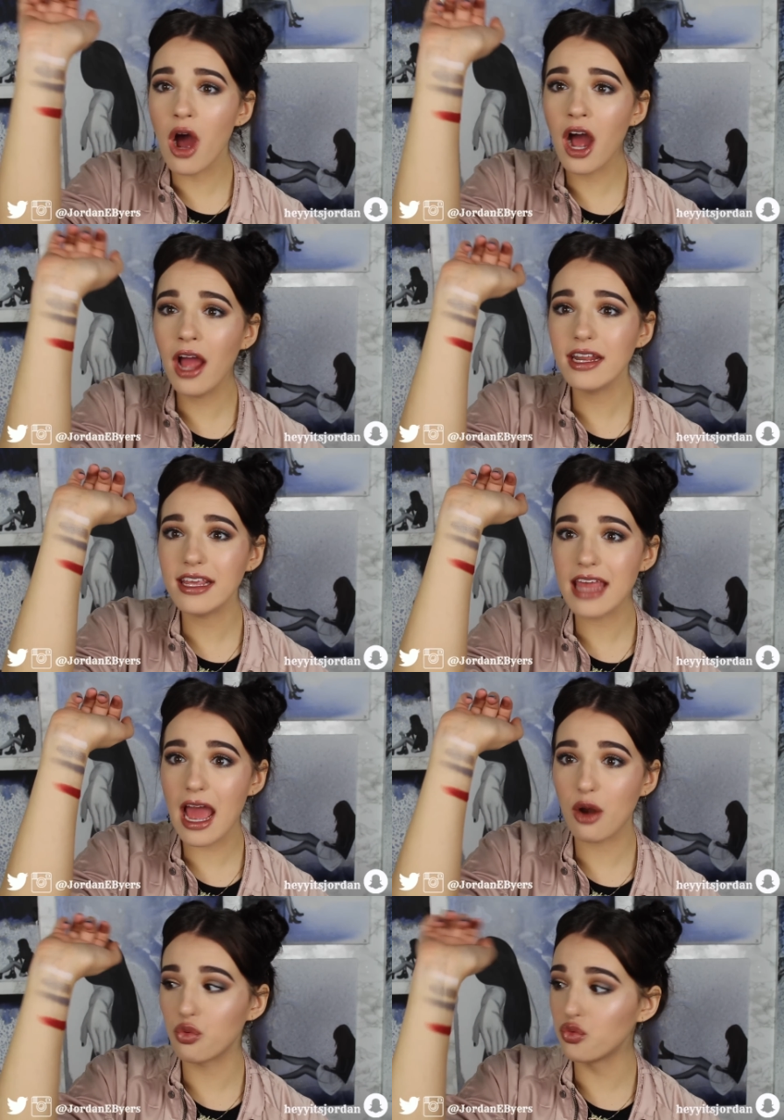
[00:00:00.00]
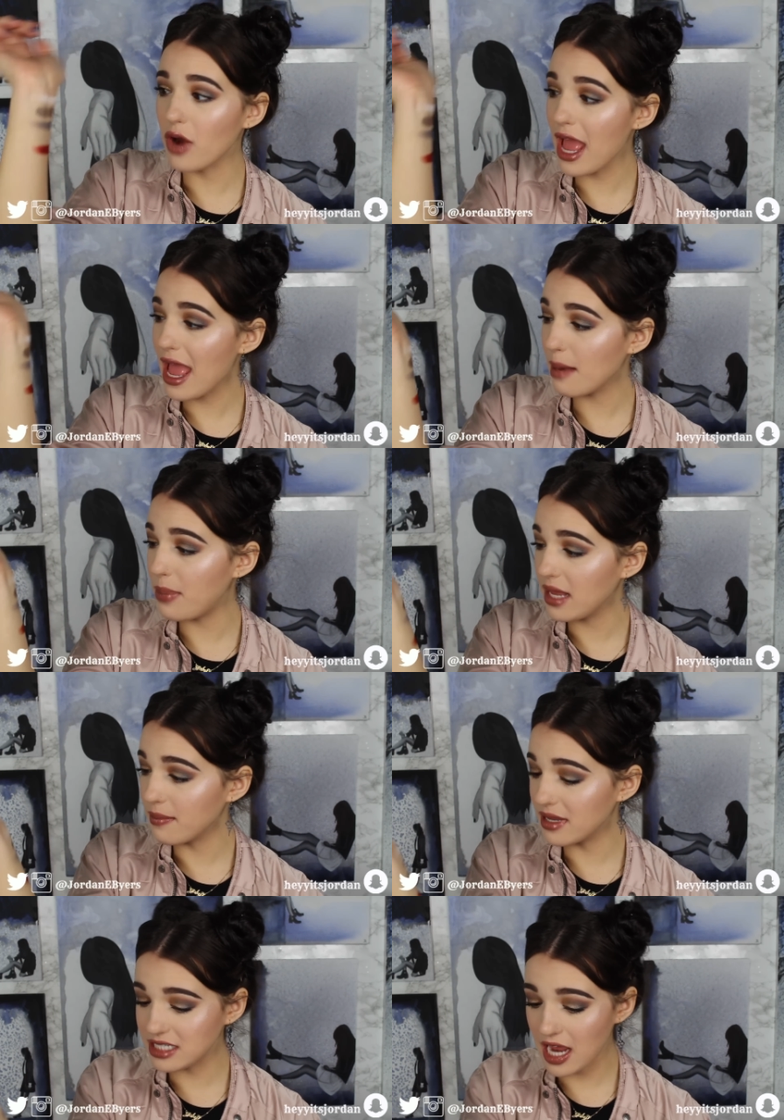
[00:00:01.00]
honey, that red
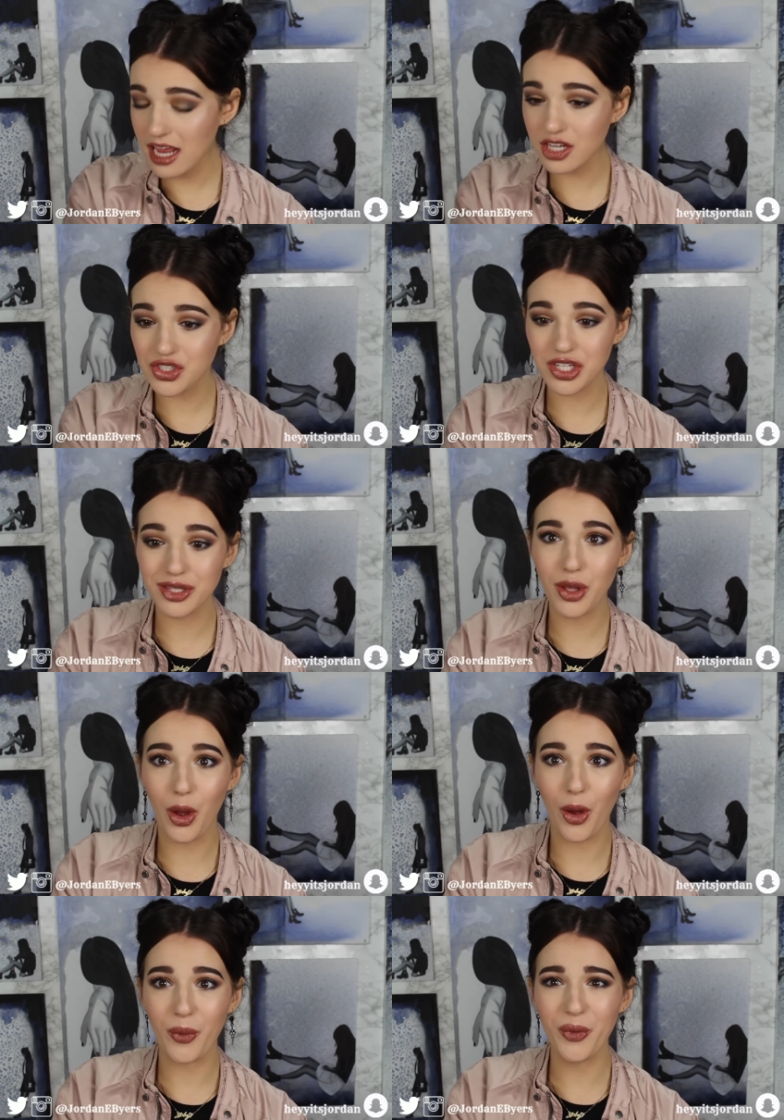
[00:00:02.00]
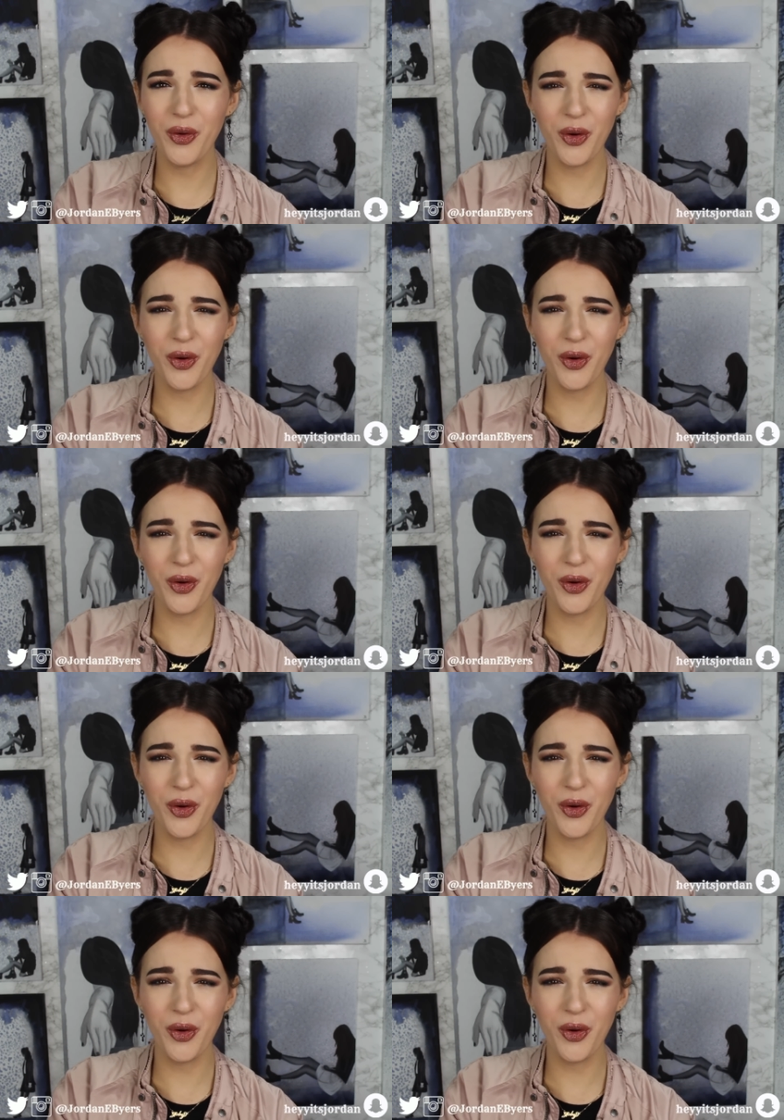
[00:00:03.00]
pigmentation though.